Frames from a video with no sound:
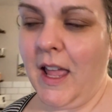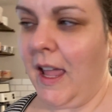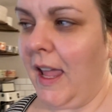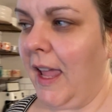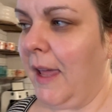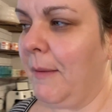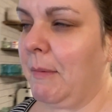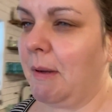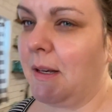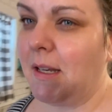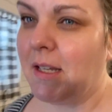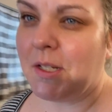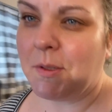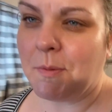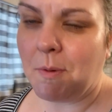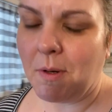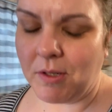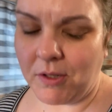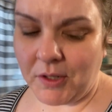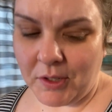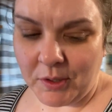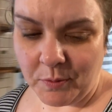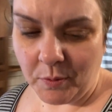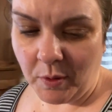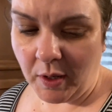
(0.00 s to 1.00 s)
and my
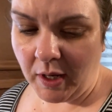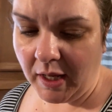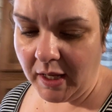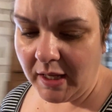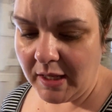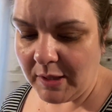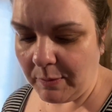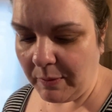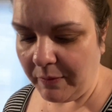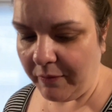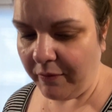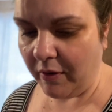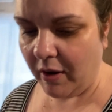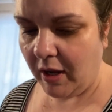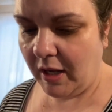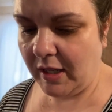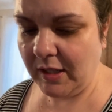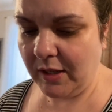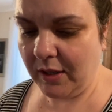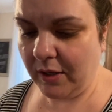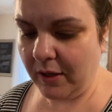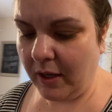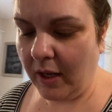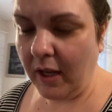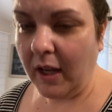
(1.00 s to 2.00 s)
dishwasher is running because we forgot
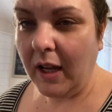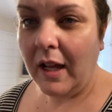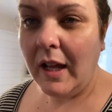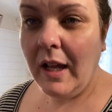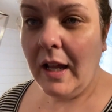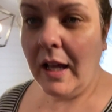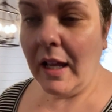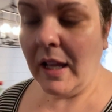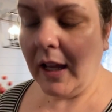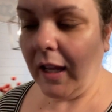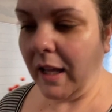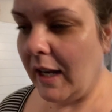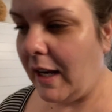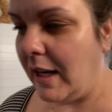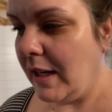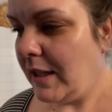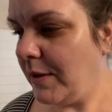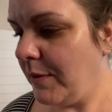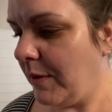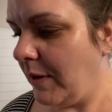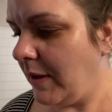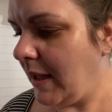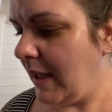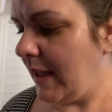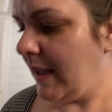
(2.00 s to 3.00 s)
to get it
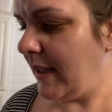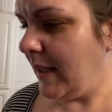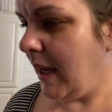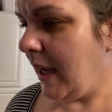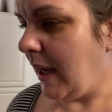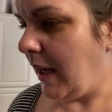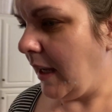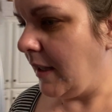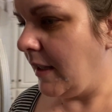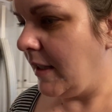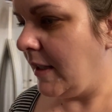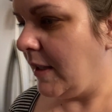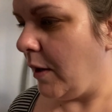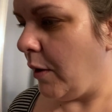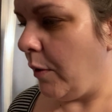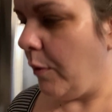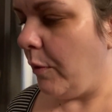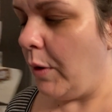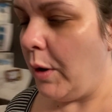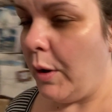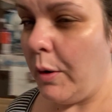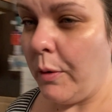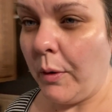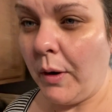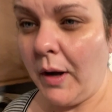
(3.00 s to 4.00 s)
turned last night. So
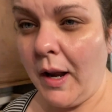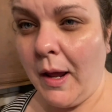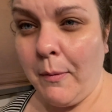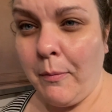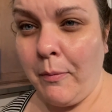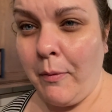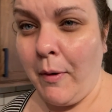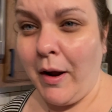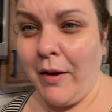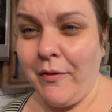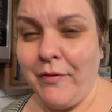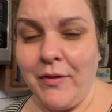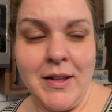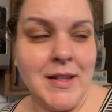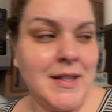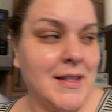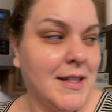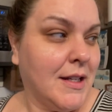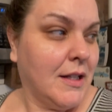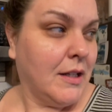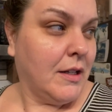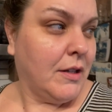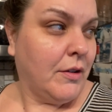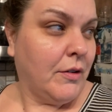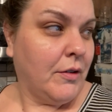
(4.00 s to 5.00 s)
we're gonna have breakfast.